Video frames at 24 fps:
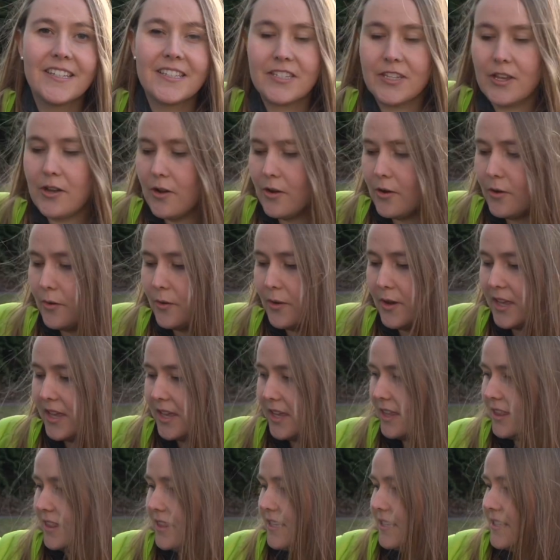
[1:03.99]
So
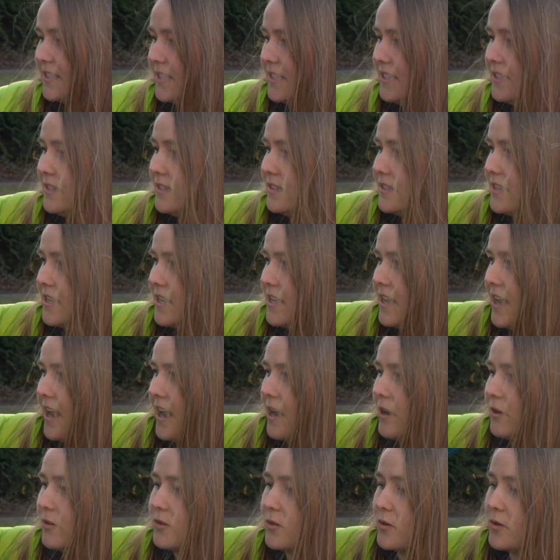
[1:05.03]
this is the
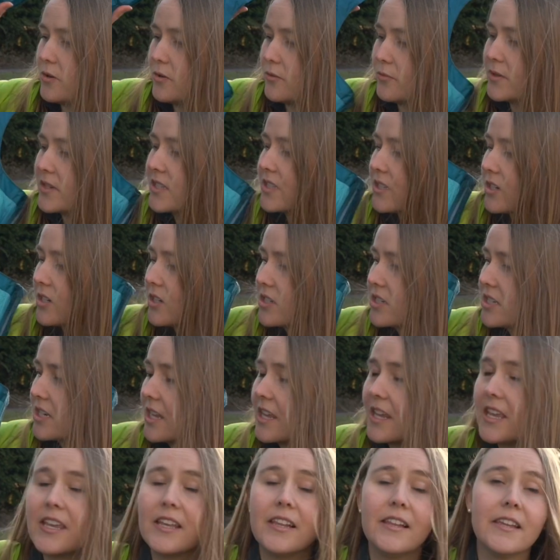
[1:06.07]
Outdoor Research
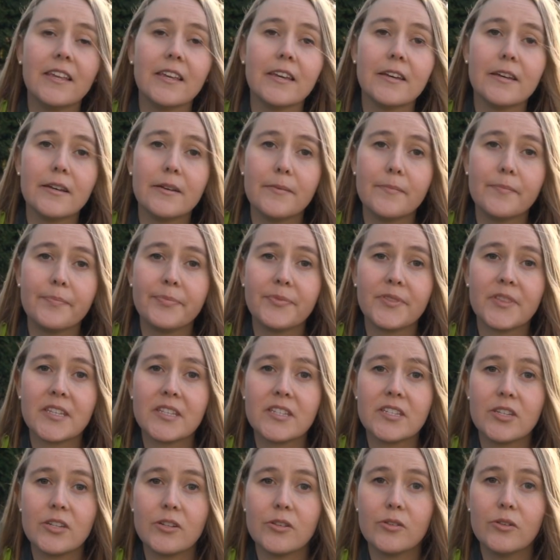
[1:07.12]
Helium
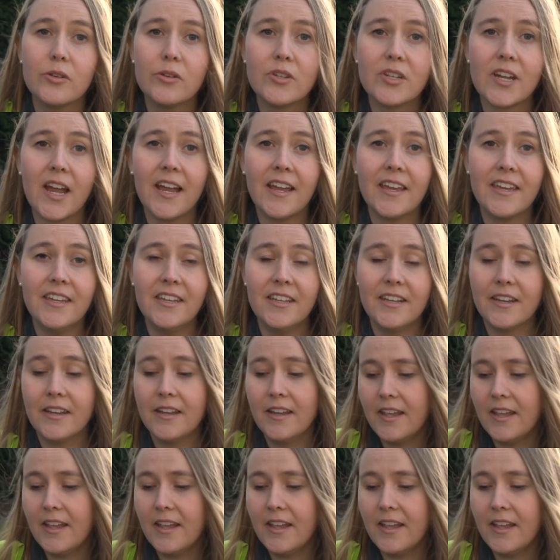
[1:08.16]
2 jacket,